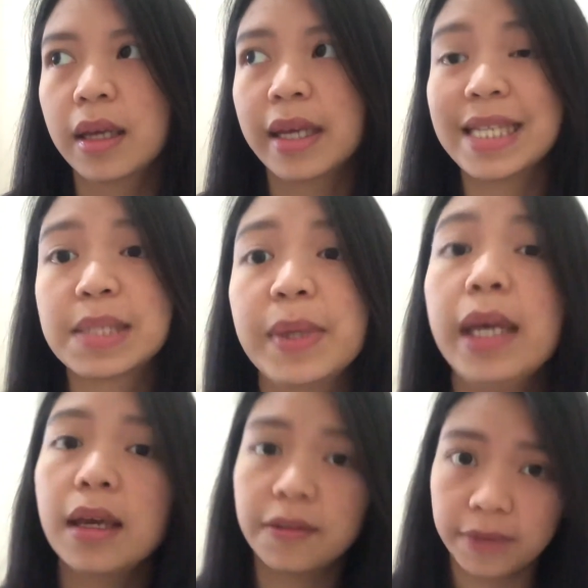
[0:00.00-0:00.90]
is
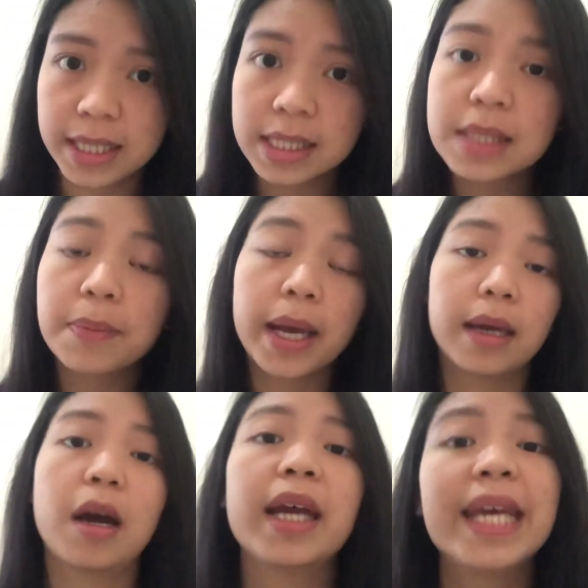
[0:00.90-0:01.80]
being convinced by
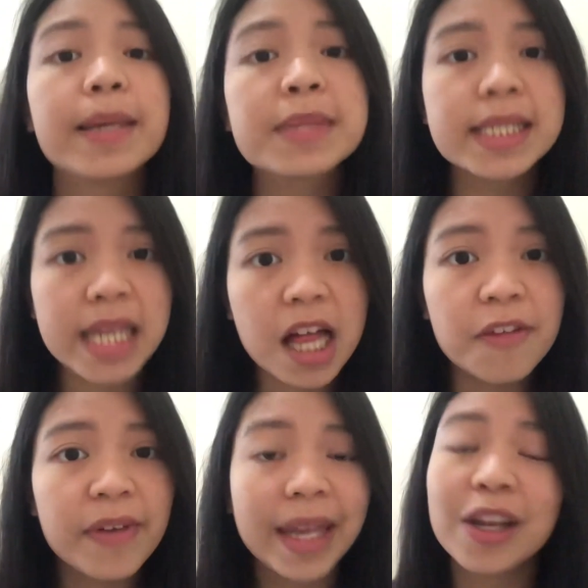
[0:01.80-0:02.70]
God
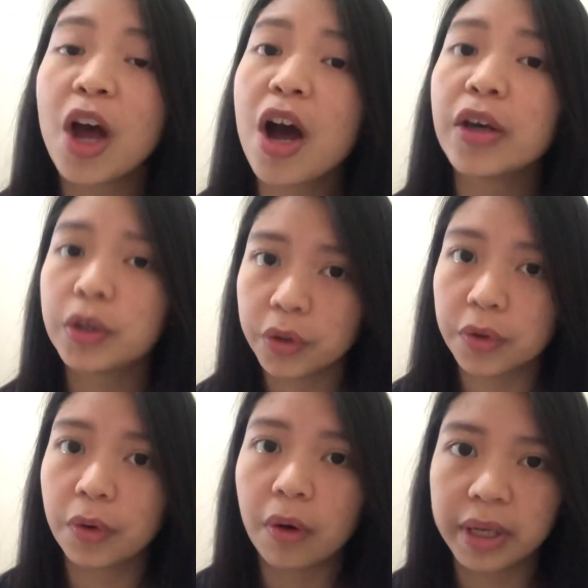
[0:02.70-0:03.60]
Himself and not
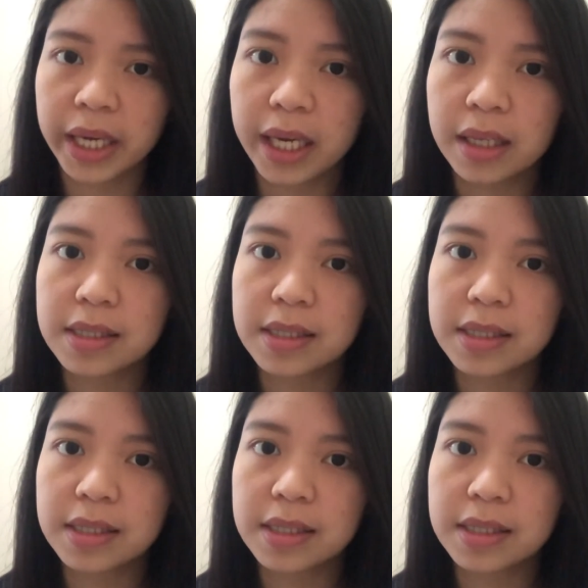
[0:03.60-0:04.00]
you, okay?